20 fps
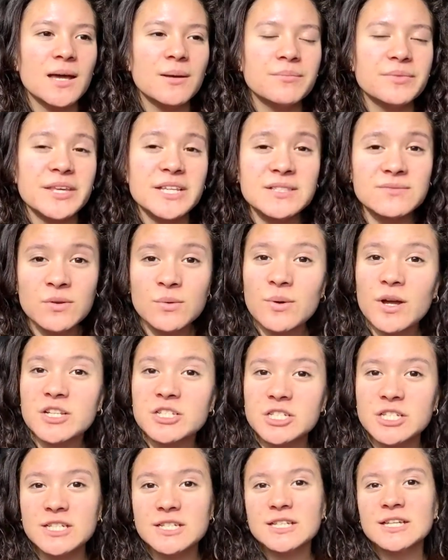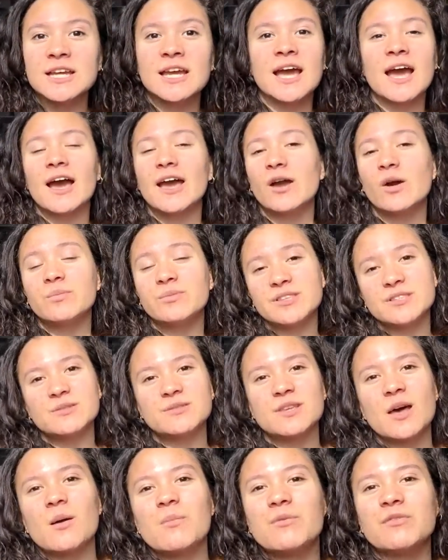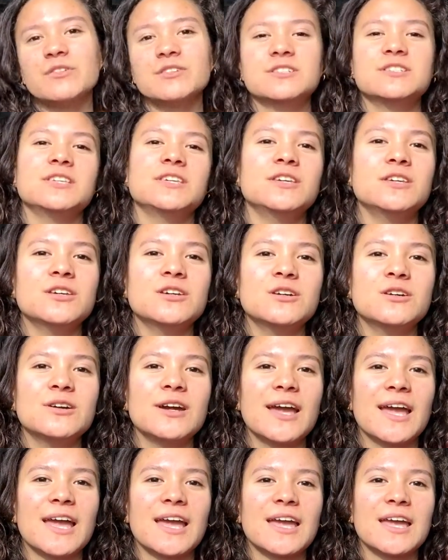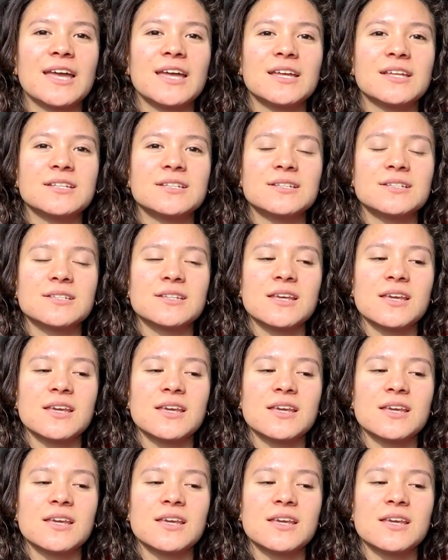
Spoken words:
Thanks for watching. I hope this was helpful to you, and